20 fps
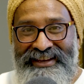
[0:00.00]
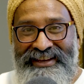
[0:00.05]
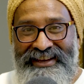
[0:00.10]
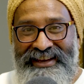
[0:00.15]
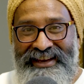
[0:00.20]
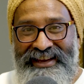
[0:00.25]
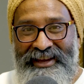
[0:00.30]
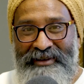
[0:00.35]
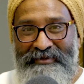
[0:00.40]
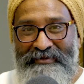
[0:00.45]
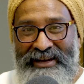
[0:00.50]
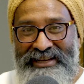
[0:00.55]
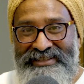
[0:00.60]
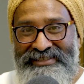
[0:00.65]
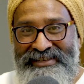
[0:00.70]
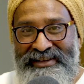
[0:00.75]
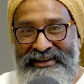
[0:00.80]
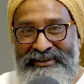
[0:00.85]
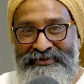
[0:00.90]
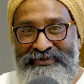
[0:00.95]
And
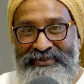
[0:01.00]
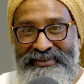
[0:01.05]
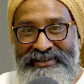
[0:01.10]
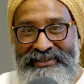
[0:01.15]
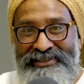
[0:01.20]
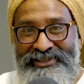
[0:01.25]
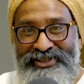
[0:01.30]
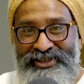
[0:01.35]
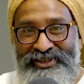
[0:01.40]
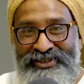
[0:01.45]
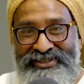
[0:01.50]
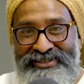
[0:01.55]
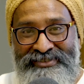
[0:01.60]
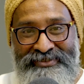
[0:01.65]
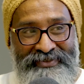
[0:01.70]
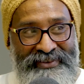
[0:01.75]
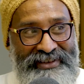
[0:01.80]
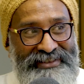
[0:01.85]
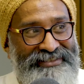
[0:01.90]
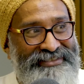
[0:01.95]
myself, Earl
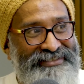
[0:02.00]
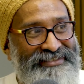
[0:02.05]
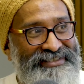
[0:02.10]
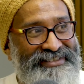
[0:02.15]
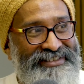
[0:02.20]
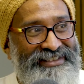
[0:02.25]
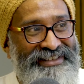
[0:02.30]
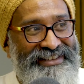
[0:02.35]
Joseph, and